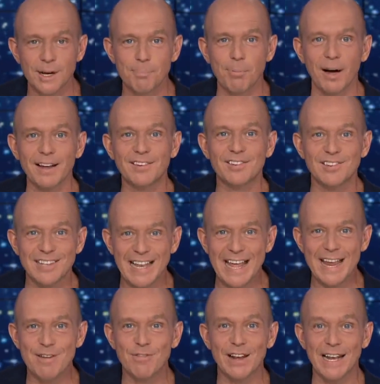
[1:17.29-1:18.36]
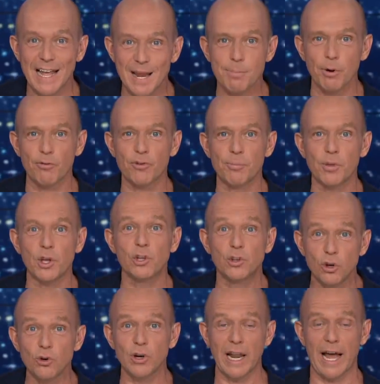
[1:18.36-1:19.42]
by slave labor from the
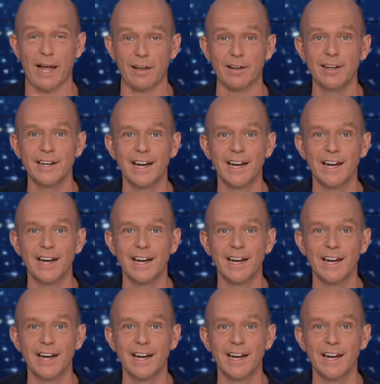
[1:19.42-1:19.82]
gulag